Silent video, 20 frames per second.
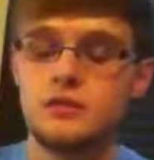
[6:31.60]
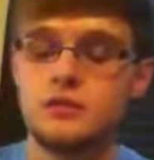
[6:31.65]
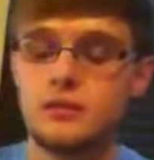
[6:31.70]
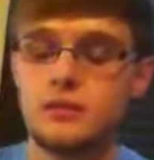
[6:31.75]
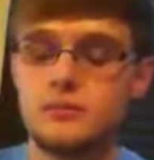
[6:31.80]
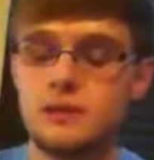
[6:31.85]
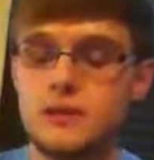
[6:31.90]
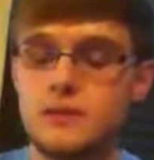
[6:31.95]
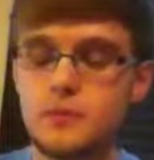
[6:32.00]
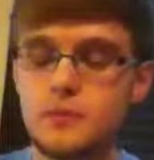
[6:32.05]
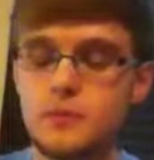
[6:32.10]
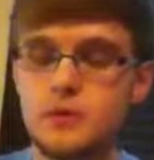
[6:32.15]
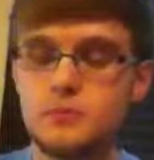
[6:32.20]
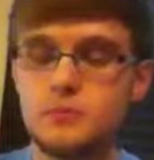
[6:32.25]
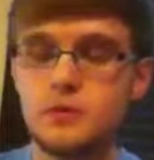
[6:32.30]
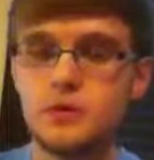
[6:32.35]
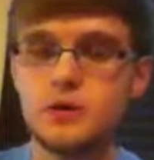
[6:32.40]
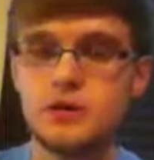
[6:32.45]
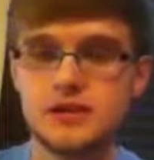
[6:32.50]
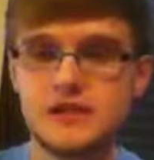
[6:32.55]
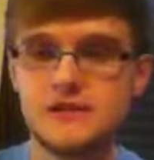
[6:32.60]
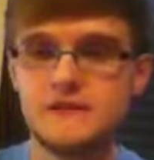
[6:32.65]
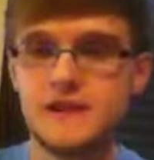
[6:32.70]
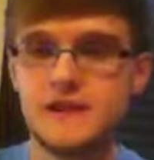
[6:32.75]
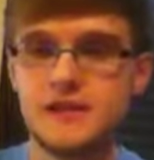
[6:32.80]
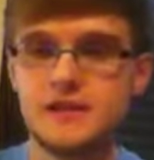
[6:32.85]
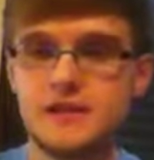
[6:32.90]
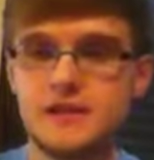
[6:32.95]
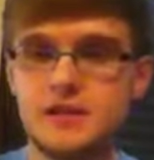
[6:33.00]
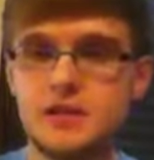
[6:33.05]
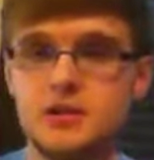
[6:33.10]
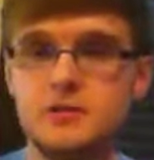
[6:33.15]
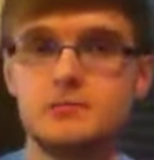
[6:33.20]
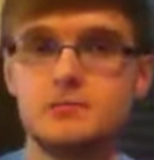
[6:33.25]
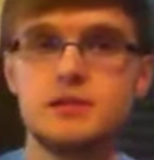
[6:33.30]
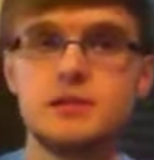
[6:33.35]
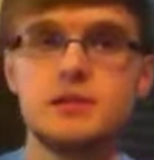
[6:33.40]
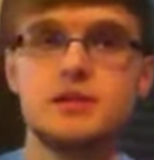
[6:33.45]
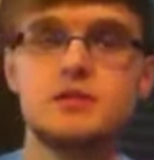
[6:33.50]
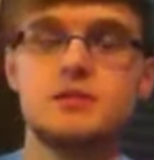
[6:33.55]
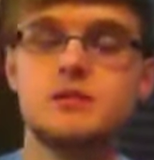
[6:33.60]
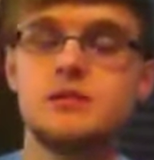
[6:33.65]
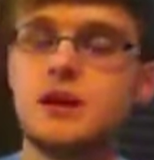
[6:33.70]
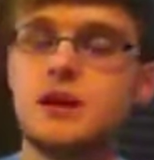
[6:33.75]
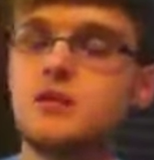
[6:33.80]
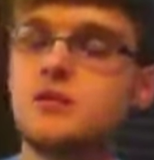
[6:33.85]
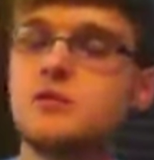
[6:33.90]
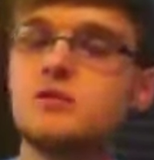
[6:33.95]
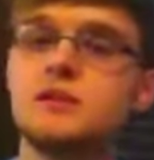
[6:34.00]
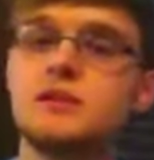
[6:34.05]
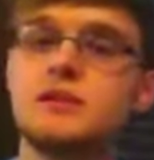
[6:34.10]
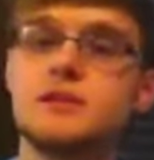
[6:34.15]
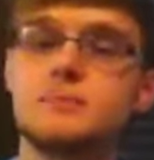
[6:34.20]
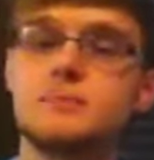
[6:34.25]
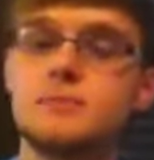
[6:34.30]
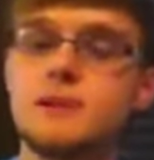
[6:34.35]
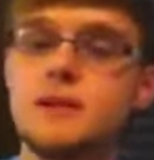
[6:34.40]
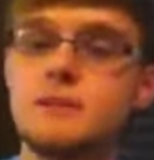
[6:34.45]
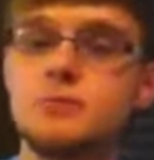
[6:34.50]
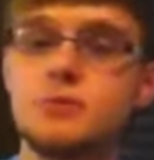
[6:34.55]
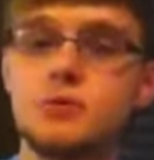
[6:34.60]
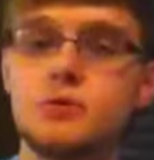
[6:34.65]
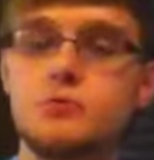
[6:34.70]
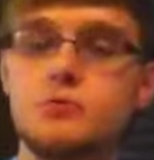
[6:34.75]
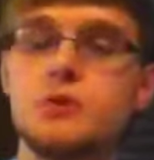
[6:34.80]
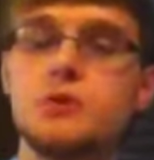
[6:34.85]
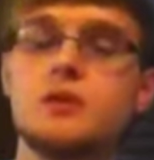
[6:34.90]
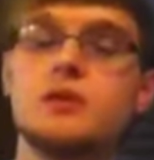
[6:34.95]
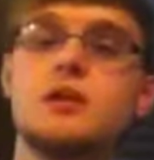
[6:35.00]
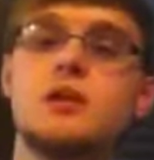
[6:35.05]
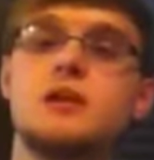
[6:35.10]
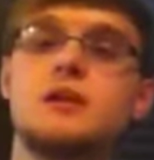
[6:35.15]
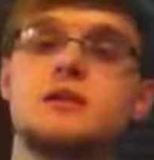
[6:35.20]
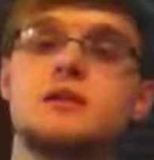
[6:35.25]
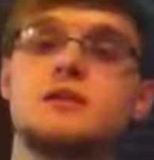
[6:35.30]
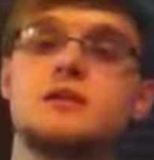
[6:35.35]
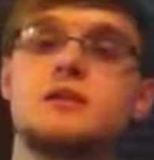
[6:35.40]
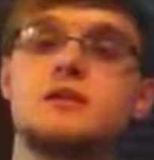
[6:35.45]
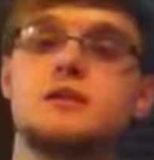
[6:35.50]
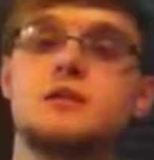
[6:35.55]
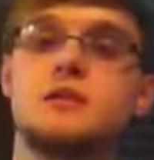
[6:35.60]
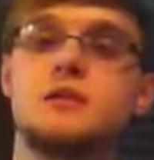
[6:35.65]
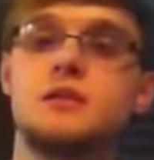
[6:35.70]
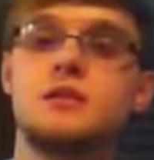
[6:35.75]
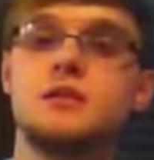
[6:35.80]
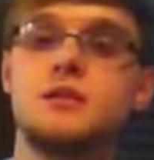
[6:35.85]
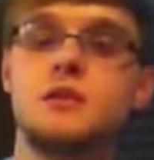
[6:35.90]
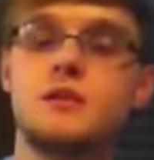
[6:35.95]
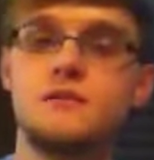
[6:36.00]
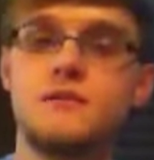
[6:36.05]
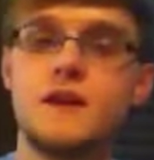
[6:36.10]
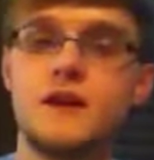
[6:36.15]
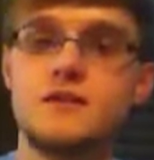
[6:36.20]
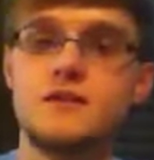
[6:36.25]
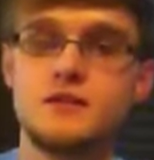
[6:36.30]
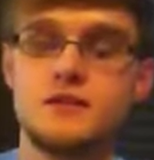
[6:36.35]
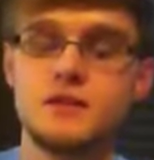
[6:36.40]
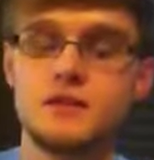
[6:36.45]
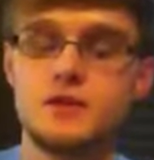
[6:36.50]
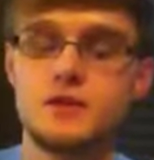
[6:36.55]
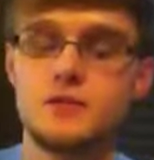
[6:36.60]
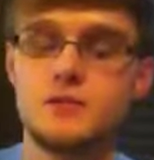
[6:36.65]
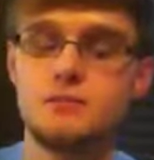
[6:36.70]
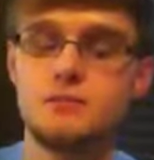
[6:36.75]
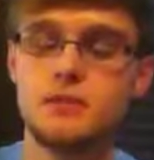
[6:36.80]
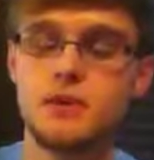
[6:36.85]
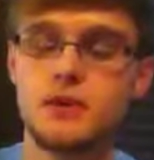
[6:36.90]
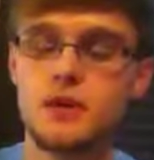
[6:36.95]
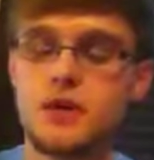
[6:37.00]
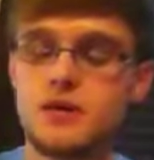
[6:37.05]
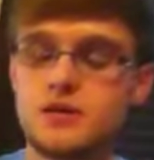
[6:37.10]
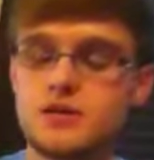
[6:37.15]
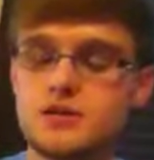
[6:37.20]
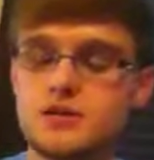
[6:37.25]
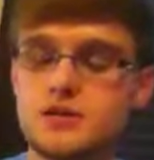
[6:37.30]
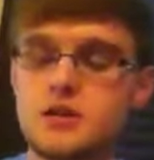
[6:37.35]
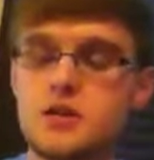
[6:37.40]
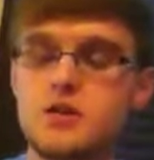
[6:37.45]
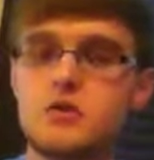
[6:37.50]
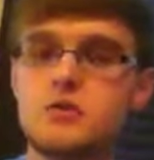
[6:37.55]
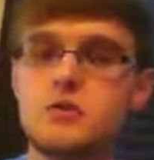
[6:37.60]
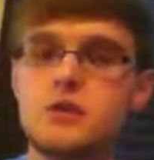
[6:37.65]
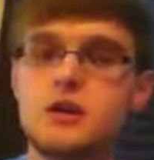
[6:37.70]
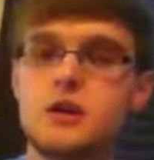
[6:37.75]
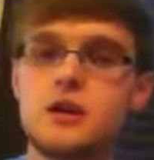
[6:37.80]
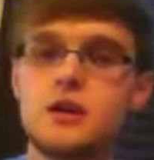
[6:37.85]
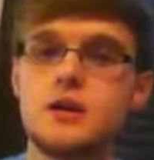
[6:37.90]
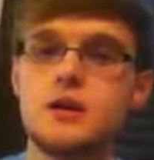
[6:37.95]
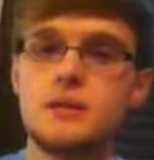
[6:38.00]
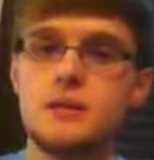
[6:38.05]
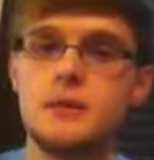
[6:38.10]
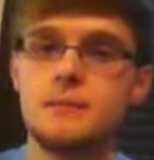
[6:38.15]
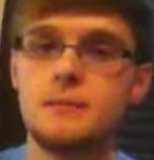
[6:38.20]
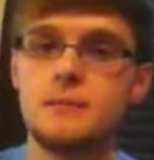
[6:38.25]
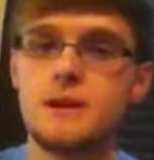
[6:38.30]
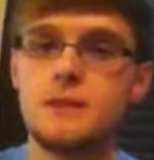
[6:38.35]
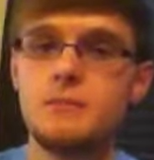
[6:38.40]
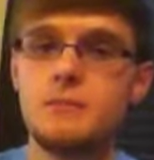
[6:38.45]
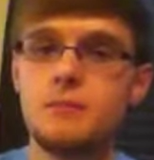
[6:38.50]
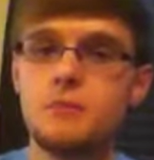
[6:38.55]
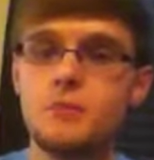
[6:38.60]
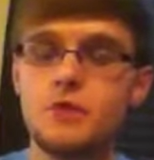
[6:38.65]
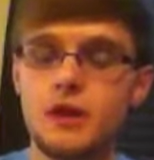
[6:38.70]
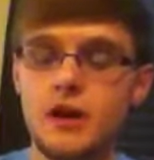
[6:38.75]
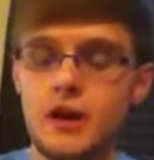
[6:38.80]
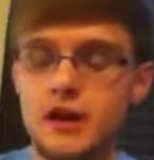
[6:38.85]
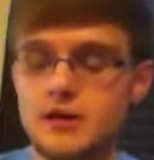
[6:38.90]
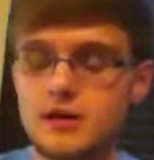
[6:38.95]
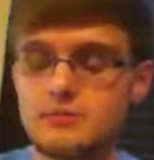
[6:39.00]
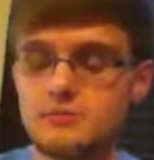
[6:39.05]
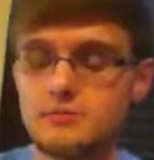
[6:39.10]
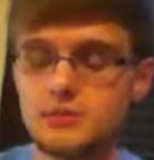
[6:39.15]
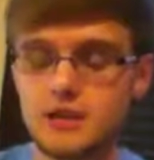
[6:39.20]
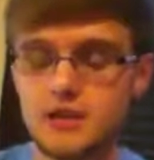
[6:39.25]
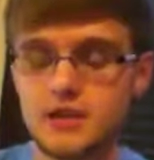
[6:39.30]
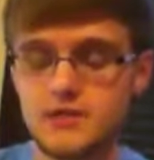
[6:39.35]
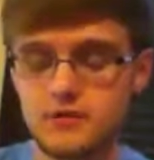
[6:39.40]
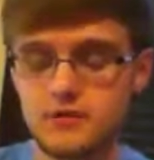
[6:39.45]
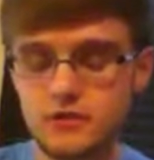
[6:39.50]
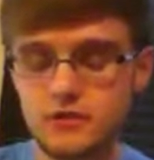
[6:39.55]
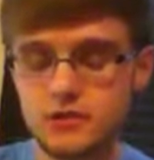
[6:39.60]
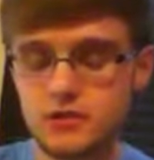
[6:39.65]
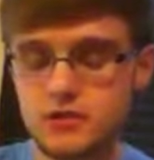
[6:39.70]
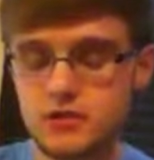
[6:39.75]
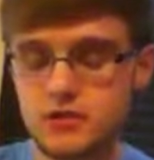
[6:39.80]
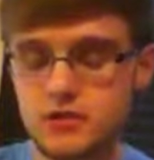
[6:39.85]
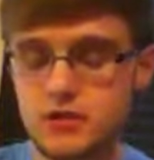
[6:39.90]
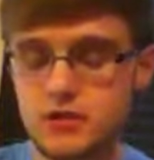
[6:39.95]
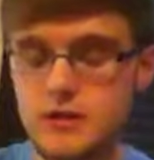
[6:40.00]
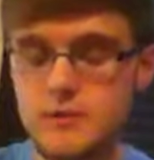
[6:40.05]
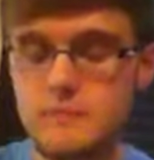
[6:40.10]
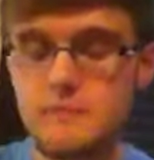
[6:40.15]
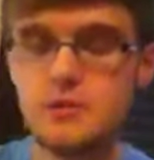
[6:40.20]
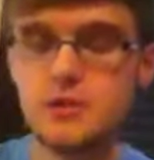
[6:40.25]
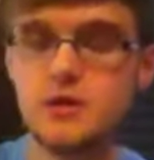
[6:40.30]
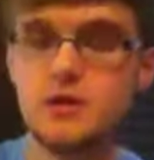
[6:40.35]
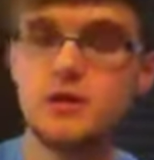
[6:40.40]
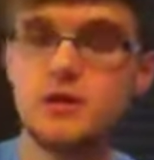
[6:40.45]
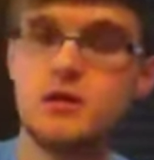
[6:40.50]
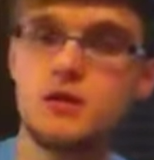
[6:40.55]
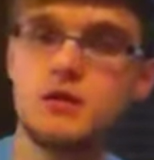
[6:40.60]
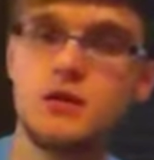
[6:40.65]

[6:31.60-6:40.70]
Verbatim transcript: the people who put his faith in him, but not only the people who put their faith in him, but also the people, the unbelievers. He put